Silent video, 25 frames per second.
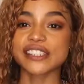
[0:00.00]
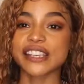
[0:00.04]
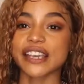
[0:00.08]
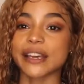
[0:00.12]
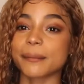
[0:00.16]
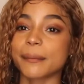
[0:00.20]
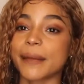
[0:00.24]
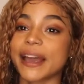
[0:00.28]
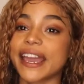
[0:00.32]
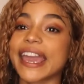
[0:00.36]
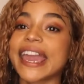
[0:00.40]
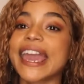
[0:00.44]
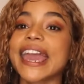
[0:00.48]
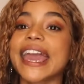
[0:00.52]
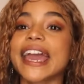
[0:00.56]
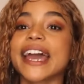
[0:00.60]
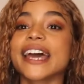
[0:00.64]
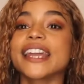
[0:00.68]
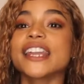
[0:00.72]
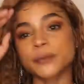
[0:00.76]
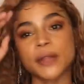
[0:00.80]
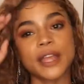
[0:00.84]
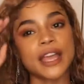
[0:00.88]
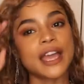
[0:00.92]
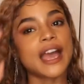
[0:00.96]
my
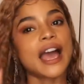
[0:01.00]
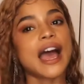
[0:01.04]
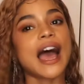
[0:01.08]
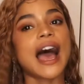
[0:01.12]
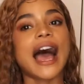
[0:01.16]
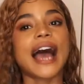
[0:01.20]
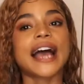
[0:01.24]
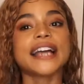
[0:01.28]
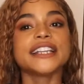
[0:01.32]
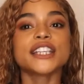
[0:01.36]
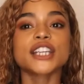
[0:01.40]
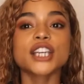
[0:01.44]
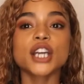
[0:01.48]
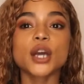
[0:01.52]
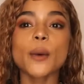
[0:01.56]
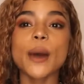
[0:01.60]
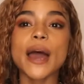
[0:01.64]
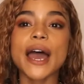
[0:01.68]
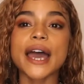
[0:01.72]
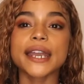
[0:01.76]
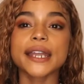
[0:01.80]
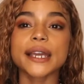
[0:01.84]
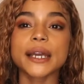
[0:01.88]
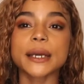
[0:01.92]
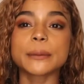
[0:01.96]
hand. I didn't go
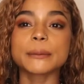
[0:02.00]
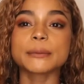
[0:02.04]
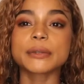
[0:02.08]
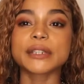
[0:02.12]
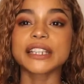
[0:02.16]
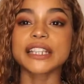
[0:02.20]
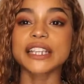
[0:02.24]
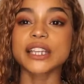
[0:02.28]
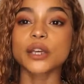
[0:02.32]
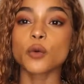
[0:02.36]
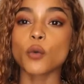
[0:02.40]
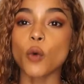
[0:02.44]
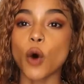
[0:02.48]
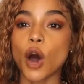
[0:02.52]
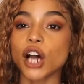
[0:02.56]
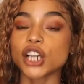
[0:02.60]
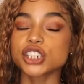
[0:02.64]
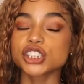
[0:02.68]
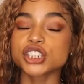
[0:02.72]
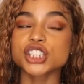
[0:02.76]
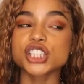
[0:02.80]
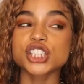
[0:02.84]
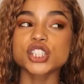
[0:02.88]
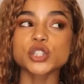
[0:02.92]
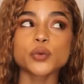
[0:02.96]
ahead and completely
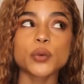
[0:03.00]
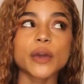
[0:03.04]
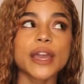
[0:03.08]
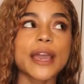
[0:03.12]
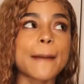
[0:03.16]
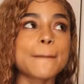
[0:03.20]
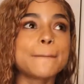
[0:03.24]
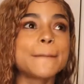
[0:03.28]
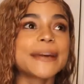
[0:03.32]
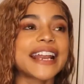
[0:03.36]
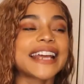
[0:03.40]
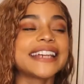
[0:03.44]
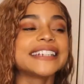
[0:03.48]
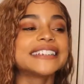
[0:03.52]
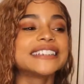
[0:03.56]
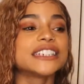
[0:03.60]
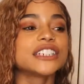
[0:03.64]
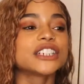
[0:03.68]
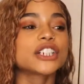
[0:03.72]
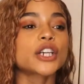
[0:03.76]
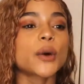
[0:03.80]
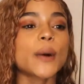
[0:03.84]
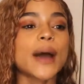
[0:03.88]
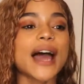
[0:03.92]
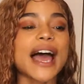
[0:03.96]
wash this wig, but I
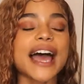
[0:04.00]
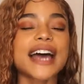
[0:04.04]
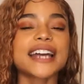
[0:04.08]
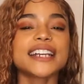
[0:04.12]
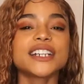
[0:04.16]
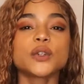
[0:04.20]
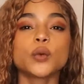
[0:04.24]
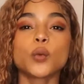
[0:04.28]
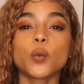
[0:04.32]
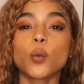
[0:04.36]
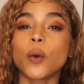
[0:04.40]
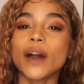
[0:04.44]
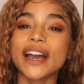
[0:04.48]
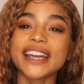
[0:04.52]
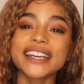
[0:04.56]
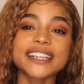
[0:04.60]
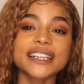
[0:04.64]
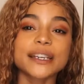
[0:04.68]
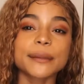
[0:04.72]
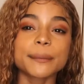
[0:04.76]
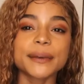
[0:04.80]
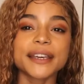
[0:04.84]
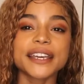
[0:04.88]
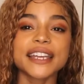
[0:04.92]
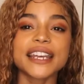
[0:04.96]
did go ahead and wet it
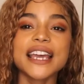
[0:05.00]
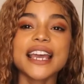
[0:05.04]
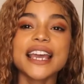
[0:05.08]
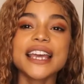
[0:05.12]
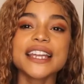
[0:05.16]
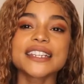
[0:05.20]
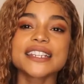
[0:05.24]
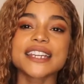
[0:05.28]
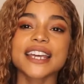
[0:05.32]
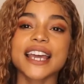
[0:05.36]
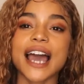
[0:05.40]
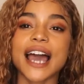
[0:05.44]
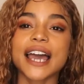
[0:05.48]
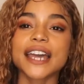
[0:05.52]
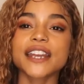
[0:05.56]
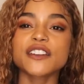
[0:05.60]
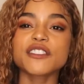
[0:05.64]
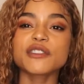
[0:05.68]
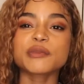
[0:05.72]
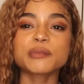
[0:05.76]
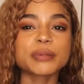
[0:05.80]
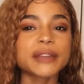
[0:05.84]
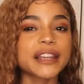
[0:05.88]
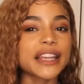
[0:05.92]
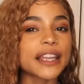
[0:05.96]
a bit to kind
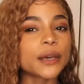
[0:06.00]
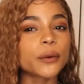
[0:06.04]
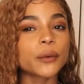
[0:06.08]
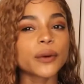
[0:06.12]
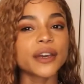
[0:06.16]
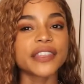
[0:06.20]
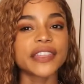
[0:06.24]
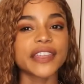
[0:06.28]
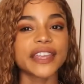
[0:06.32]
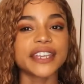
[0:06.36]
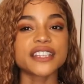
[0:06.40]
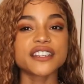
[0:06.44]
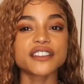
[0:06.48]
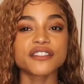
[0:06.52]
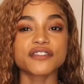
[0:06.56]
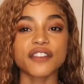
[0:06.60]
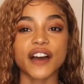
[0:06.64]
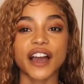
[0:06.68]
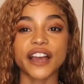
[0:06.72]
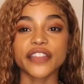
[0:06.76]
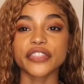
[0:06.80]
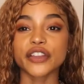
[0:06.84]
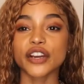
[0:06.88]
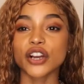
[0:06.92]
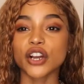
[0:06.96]
of play with and
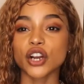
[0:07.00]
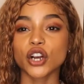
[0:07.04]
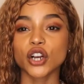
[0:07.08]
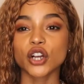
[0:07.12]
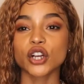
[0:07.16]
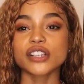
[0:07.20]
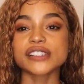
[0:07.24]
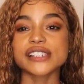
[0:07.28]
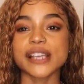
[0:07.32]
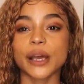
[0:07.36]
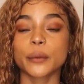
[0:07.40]
define the curls.